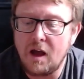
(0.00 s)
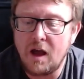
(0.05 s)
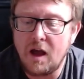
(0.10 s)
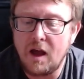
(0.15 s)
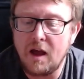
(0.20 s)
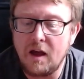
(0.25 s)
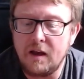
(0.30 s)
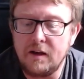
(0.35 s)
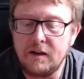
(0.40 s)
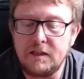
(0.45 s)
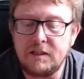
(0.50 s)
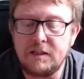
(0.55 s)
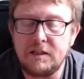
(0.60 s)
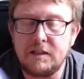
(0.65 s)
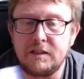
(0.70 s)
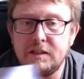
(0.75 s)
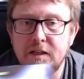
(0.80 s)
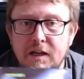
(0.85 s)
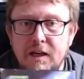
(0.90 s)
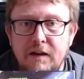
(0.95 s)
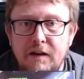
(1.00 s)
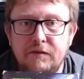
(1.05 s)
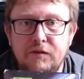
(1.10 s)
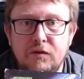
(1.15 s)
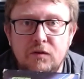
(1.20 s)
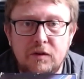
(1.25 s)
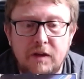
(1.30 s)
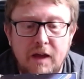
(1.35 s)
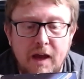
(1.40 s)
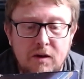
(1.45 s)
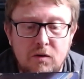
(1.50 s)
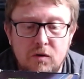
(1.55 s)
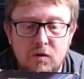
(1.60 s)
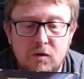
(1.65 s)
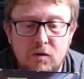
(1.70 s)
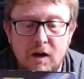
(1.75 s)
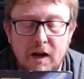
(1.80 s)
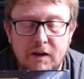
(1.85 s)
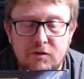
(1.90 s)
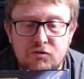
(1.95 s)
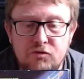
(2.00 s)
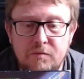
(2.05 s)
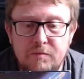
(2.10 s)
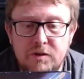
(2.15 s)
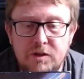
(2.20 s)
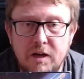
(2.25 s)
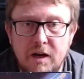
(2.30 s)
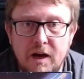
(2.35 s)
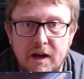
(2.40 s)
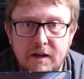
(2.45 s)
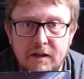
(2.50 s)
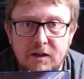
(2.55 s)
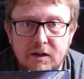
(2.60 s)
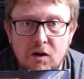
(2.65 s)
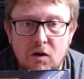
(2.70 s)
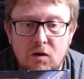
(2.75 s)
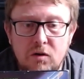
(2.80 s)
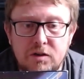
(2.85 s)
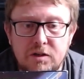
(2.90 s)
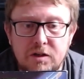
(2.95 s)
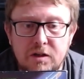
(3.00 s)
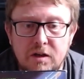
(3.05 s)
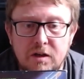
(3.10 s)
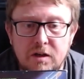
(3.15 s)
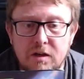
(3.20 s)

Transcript: and this is Elite for the Acorn Electron, which I hadn't got,